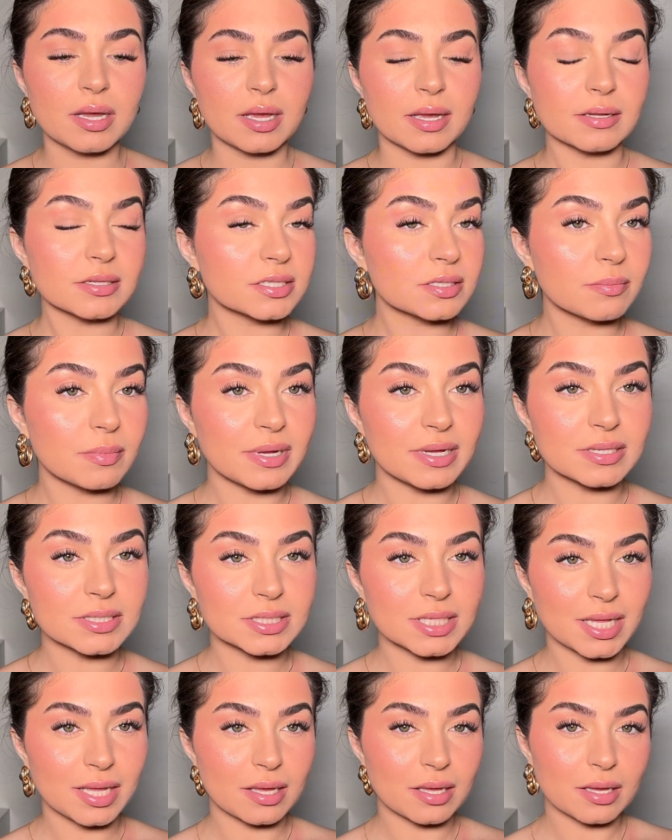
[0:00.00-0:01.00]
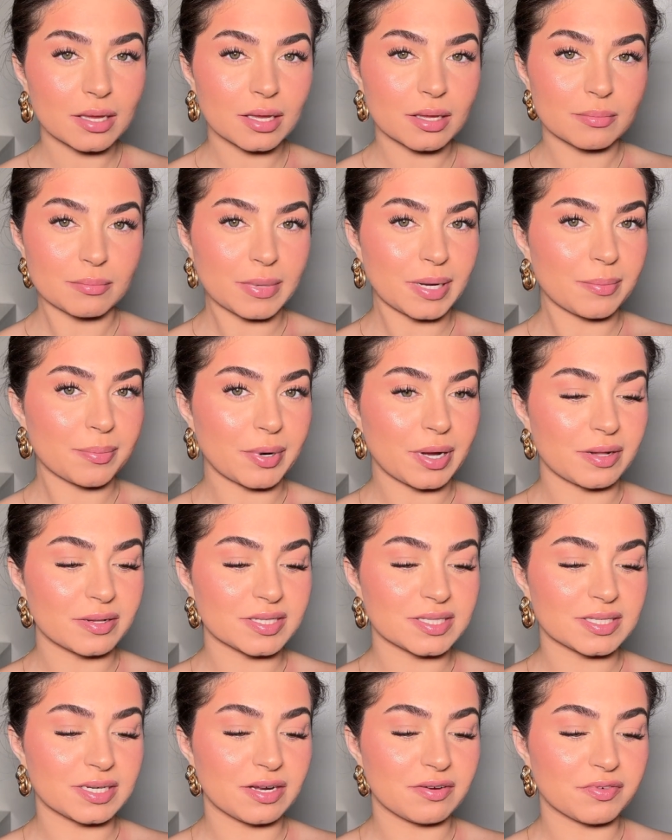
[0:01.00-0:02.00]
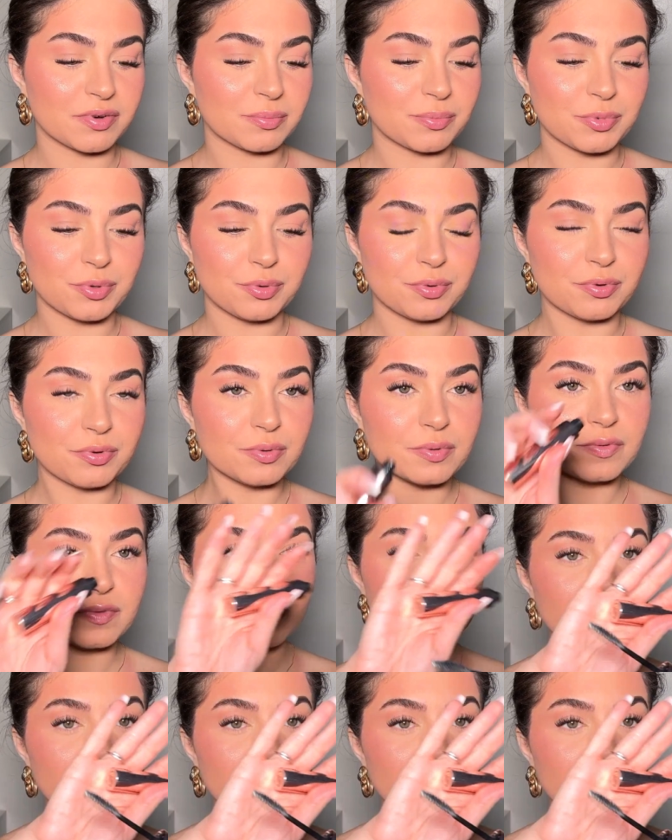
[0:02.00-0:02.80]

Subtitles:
It's amazing. My brows never move.